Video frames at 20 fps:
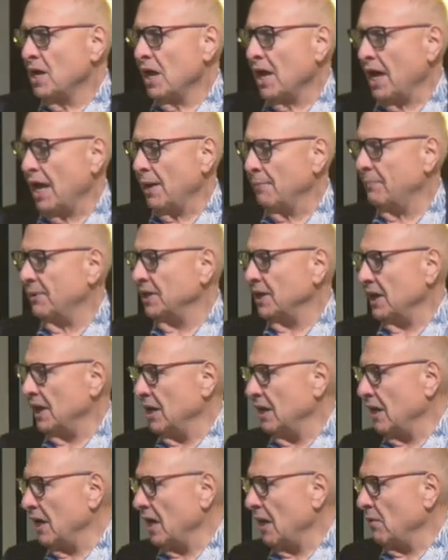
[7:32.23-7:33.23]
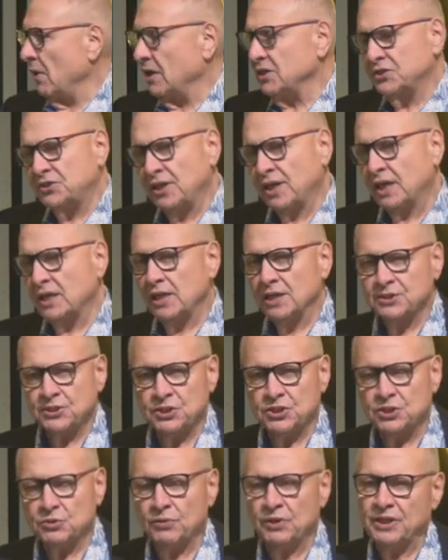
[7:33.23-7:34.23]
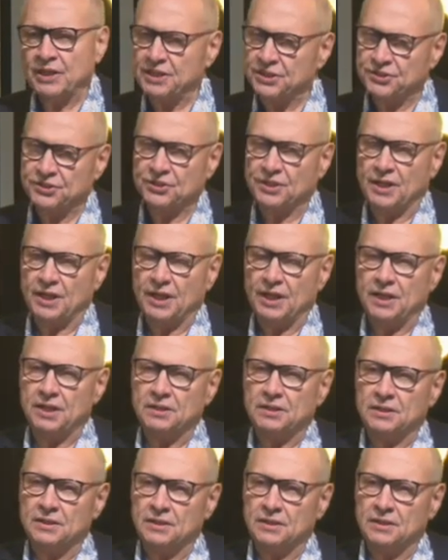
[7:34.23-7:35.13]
But when I was thinking, listening to her yesterday,